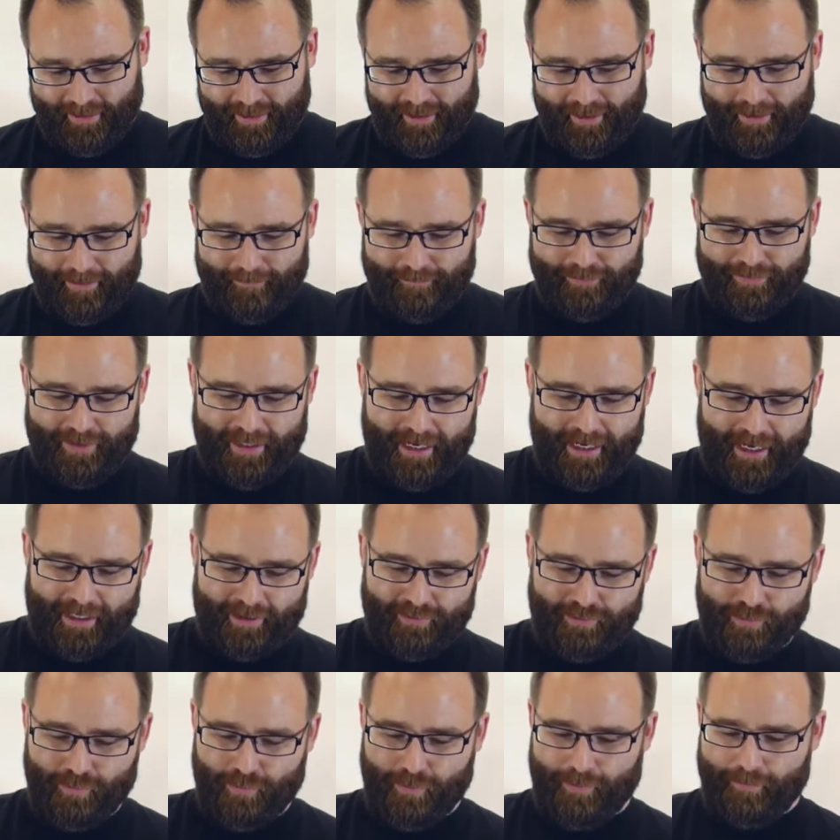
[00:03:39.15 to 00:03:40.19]
The
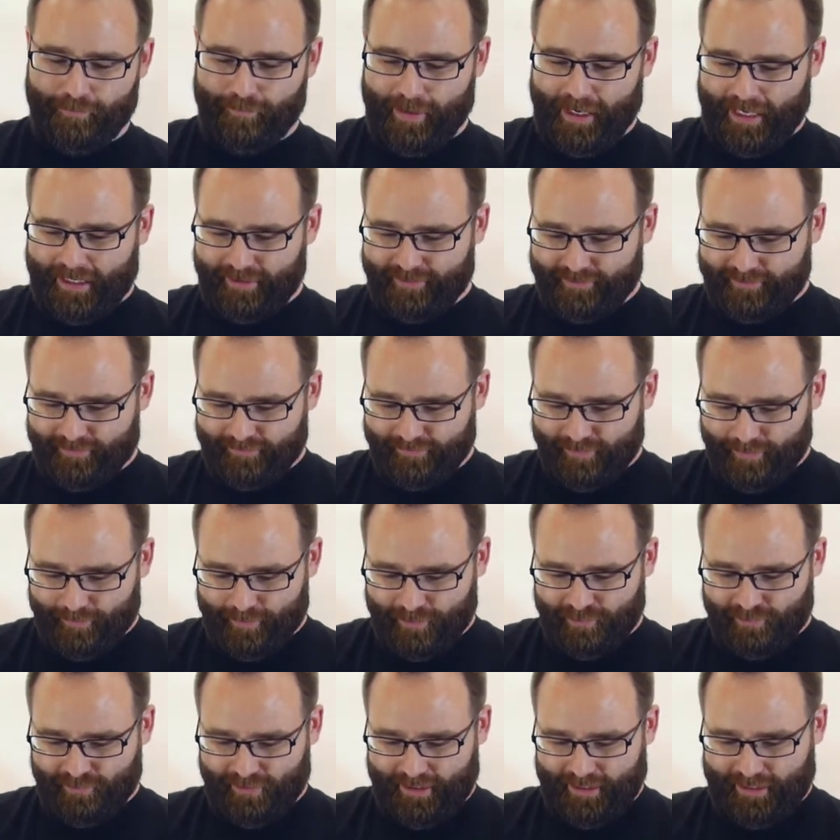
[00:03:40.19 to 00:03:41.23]
actual base of the
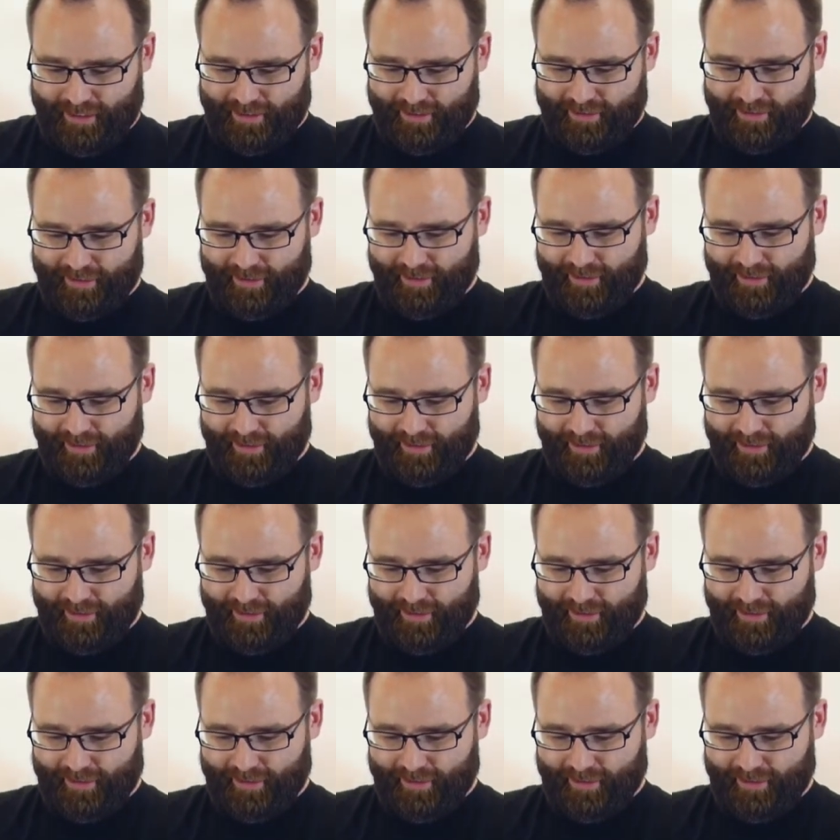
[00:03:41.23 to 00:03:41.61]
machine,